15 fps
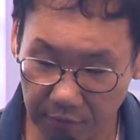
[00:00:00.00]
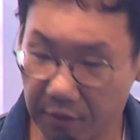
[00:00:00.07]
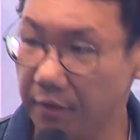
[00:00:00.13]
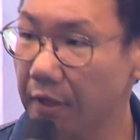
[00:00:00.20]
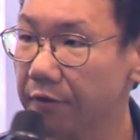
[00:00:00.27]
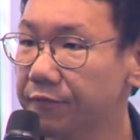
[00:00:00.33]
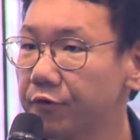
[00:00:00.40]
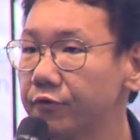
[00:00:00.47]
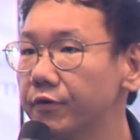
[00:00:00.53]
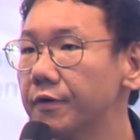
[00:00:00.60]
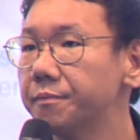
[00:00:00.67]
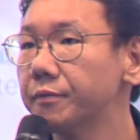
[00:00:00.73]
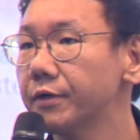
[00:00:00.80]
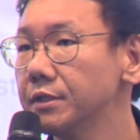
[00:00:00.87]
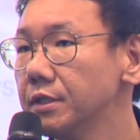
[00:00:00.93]
Thanks for
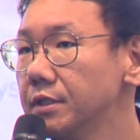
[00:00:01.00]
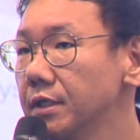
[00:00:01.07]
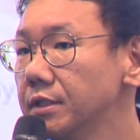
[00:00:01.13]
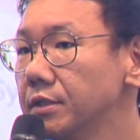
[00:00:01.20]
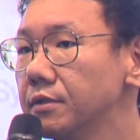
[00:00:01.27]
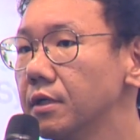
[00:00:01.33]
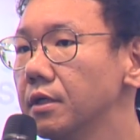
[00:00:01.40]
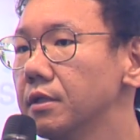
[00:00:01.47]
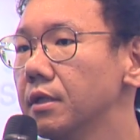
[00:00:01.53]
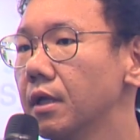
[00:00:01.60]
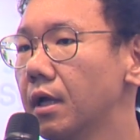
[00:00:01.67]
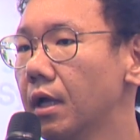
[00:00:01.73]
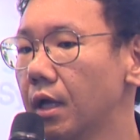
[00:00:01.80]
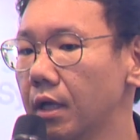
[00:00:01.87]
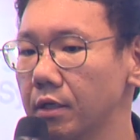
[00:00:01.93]
your presentation, and
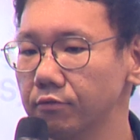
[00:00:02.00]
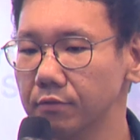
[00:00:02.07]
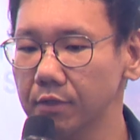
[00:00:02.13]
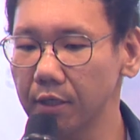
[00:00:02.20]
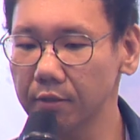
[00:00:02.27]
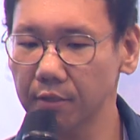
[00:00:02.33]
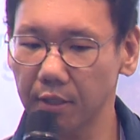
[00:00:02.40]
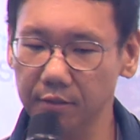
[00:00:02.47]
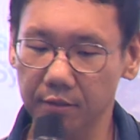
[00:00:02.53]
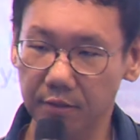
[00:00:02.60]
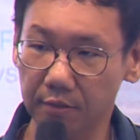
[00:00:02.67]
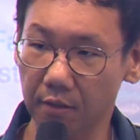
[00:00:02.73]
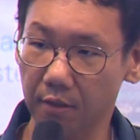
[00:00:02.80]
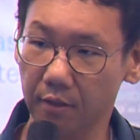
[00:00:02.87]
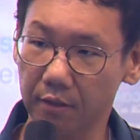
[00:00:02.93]
I would like to ask
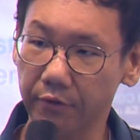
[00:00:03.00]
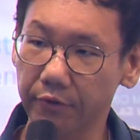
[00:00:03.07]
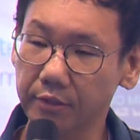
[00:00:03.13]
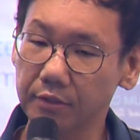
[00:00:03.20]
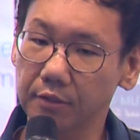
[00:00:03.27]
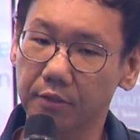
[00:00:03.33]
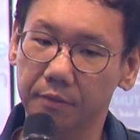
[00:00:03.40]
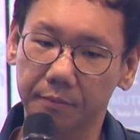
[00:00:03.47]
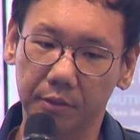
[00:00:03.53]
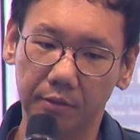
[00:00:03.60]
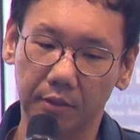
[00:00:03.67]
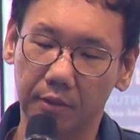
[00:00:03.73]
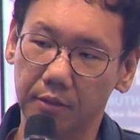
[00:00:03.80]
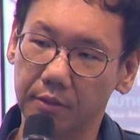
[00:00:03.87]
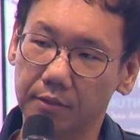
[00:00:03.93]
a question
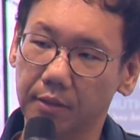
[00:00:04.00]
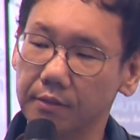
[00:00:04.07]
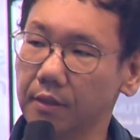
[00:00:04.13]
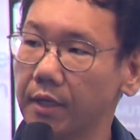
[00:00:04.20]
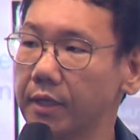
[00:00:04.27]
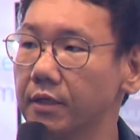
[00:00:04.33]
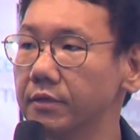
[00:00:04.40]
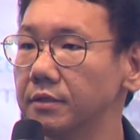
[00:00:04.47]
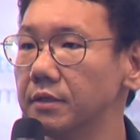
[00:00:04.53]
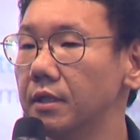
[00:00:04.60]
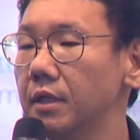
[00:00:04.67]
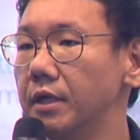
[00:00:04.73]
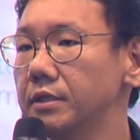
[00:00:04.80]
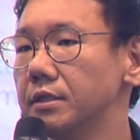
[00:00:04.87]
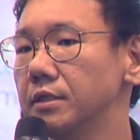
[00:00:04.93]
about the satellite
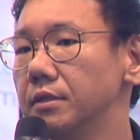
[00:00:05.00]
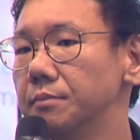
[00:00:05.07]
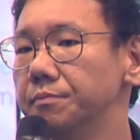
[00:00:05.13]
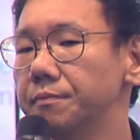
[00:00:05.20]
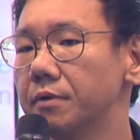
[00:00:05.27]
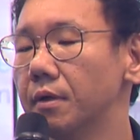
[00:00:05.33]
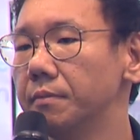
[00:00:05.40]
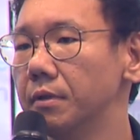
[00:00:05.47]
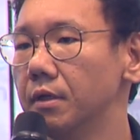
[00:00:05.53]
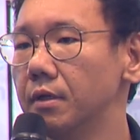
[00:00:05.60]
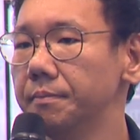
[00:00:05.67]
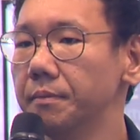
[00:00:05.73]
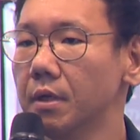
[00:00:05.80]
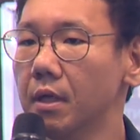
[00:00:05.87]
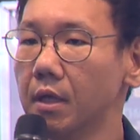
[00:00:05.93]
constellation
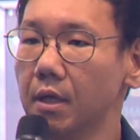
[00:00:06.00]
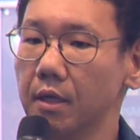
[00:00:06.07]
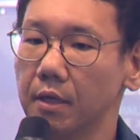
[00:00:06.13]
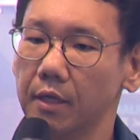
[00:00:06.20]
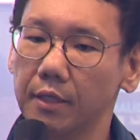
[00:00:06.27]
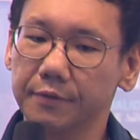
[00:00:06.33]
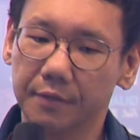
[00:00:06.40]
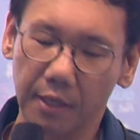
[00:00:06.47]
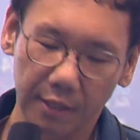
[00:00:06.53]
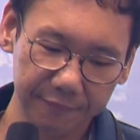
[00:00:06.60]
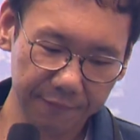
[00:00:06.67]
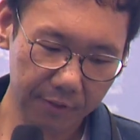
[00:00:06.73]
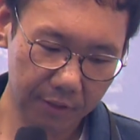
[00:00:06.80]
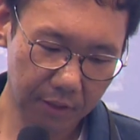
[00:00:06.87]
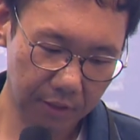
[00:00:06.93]
problem.
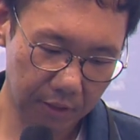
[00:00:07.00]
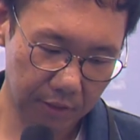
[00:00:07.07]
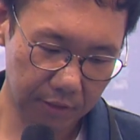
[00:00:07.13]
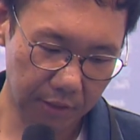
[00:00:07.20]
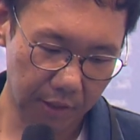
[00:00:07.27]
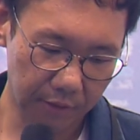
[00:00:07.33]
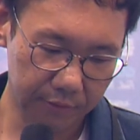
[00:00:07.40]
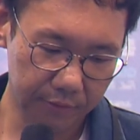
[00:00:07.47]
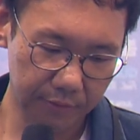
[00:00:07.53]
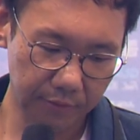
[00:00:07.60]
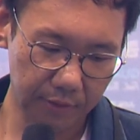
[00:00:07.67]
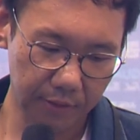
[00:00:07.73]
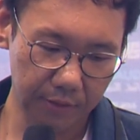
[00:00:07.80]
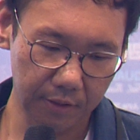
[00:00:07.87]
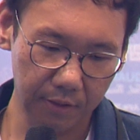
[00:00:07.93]
As far as I
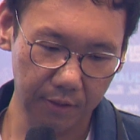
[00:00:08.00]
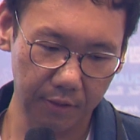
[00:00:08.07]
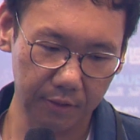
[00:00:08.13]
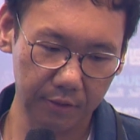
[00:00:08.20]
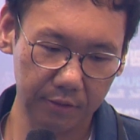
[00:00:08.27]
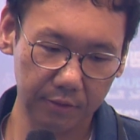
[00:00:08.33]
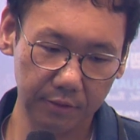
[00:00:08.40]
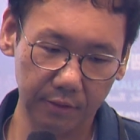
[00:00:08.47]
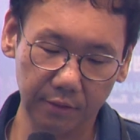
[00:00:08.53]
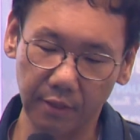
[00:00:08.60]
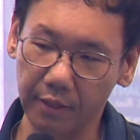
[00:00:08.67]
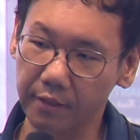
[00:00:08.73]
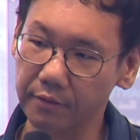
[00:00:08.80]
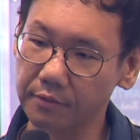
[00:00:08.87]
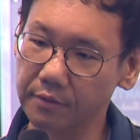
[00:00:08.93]
understand, the
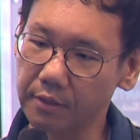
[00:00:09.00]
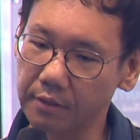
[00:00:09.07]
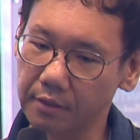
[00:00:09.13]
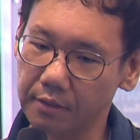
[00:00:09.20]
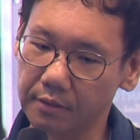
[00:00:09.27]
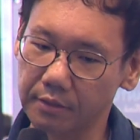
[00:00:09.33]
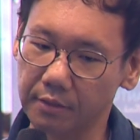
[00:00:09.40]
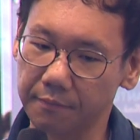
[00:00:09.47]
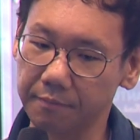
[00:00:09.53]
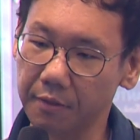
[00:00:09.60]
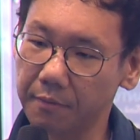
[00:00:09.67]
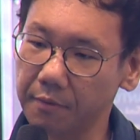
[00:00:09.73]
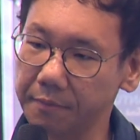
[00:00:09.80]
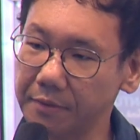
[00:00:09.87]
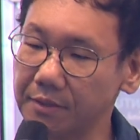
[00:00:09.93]
satellite constellation
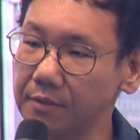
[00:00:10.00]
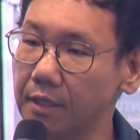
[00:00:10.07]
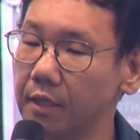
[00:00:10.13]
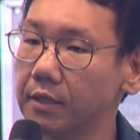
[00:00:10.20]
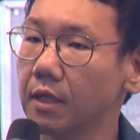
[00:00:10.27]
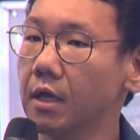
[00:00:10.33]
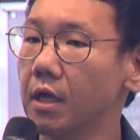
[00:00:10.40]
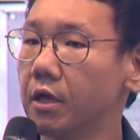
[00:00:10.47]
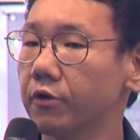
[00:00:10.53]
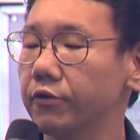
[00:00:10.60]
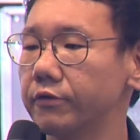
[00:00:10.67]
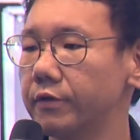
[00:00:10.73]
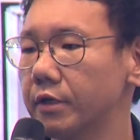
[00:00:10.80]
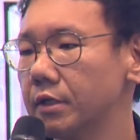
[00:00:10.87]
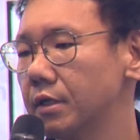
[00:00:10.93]
problem is not
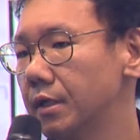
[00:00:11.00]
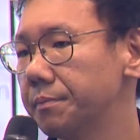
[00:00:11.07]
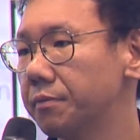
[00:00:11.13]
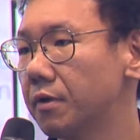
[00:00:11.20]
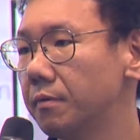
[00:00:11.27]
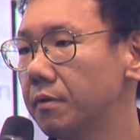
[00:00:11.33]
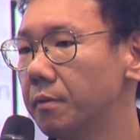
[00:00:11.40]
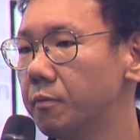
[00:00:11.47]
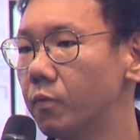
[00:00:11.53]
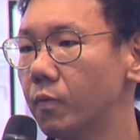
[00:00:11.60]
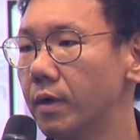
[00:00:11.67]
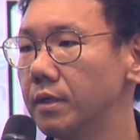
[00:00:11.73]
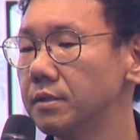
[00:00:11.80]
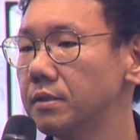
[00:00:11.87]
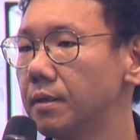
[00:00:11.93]
quadratic problem
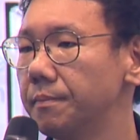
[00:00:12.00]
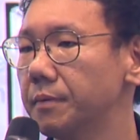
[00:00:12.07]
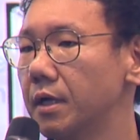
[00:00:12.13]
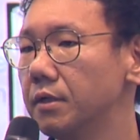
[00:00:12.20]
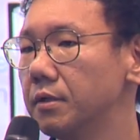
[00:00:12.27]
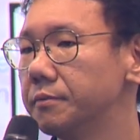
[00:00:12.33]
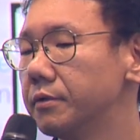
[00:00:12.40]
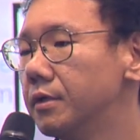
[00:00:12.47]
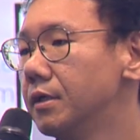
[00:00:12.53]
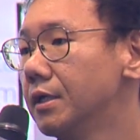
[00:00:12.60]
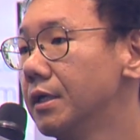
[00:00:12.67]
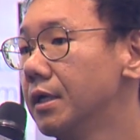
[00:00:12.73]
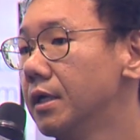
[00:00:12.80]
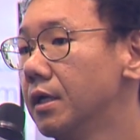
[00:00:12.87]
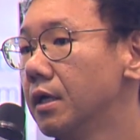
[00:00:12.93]
or some kind
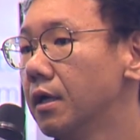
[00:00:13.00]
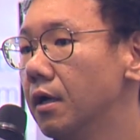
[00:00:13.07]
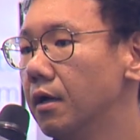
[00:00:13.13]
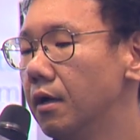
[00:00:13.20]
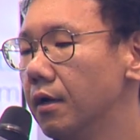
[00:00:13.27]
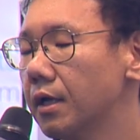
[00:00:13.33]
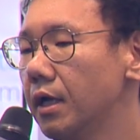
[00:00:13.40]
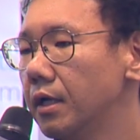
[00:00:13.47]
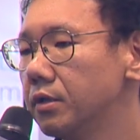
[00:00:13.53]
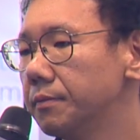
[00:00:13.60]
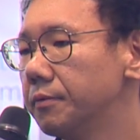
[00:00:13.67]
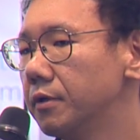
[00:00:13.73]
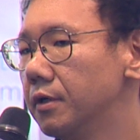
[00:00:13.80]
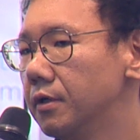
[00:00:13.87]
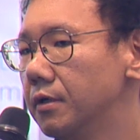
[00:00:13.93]

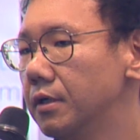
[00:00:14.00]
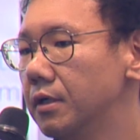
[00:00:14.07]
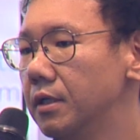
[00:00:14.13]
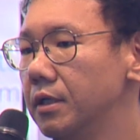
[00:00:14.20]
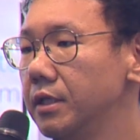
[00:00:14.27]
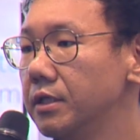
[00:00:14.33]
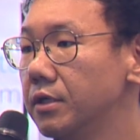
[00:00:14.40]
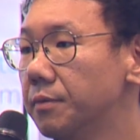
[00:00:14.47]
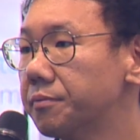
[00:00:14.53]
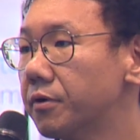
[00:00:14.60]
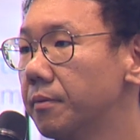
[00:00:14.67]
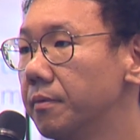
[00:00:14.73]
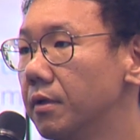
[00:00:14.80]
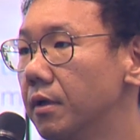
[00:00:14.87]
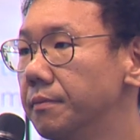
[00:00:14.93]
of a linear
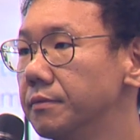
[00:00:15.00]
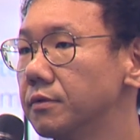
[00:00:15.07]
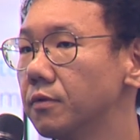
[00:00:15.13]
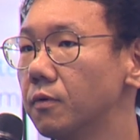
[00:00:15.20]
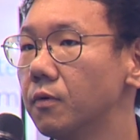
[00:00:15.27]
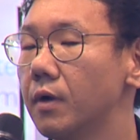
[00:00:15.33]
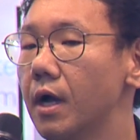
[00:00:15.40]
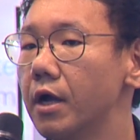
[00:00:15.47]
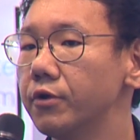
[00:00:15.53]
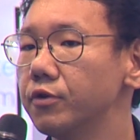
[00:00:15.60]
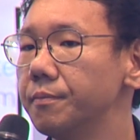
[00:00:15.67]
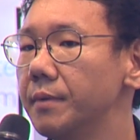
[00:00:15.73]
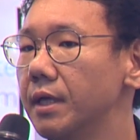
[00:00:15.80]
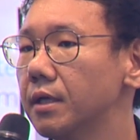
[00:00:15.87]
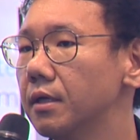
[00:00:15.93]
problem. So how
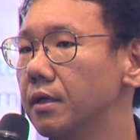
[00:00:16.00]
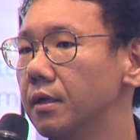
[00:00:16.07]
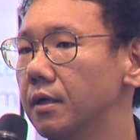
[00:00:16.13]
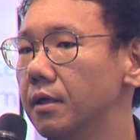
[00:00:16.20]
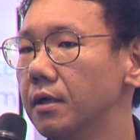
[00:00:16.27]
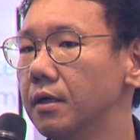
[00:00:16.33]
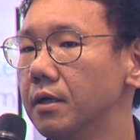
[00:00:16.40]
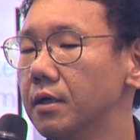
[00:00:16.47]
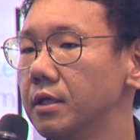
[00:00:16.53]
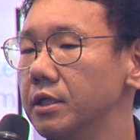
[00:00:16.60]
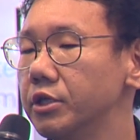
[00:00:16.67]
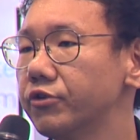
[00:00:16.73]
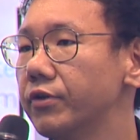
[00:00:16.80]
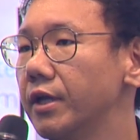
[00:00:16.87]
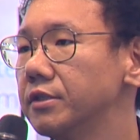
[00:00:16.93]
you make a
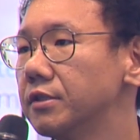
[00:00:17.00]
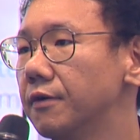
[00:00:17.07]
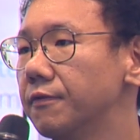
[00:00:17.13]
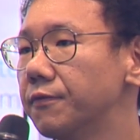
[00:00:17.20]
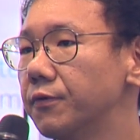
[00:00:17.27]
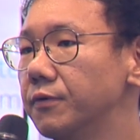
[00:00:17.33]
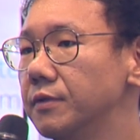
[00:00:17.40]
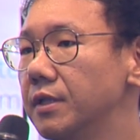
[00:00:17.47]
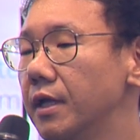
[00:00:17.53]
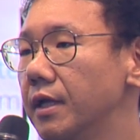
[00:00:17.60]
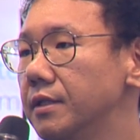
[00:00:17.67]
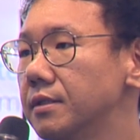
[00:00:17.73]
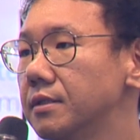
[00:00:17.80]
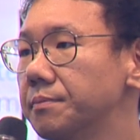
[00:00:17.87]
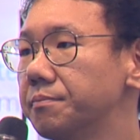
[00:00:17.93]
equation for
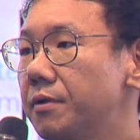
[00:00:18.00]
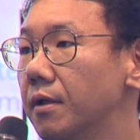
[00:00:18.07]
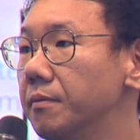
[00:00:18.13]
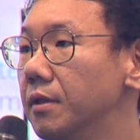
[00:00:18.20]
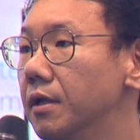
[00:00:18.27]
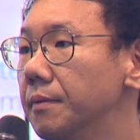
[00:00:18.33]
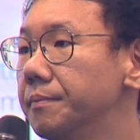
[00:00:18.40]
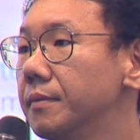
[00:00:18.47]
that problem?